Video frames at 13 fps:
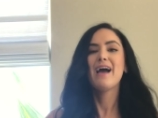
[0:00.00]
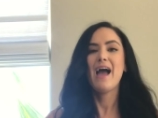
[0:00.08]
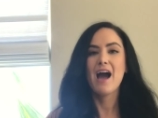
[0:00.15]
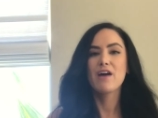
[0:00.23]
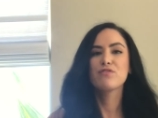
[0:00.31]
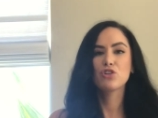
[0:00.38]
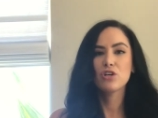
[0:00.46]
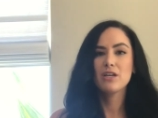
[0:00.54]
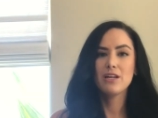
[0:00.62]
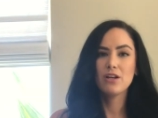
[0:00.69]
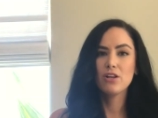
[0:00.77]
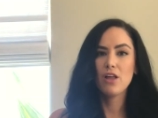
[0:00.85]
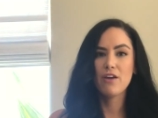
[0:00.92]
after
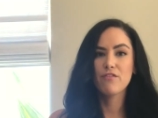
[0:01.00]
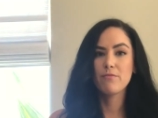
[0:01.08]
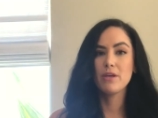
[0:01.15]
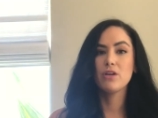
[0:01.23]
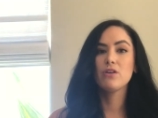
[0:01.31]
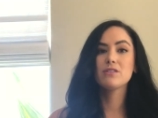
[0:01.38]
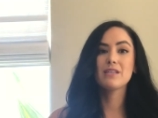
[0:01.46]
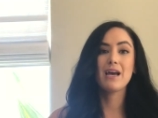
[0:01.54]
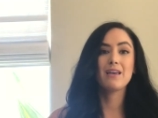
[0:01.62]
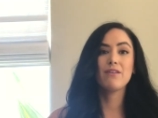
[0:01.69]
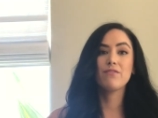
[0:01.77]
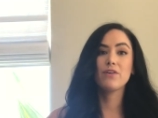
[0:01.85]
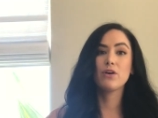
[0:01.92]
eating a lot of meals, I
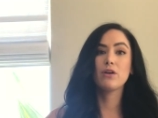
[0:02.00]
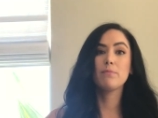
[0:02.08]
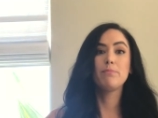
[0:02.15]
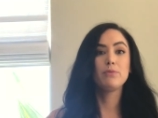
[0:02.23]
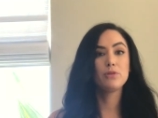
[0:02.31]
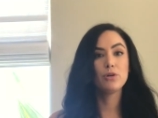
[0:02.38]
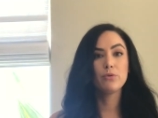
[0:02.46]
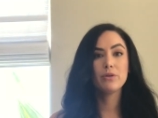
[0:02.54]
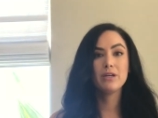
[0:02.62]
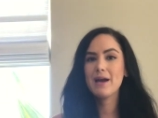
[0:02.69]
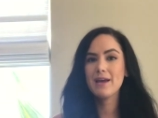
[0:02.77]
get very bloated.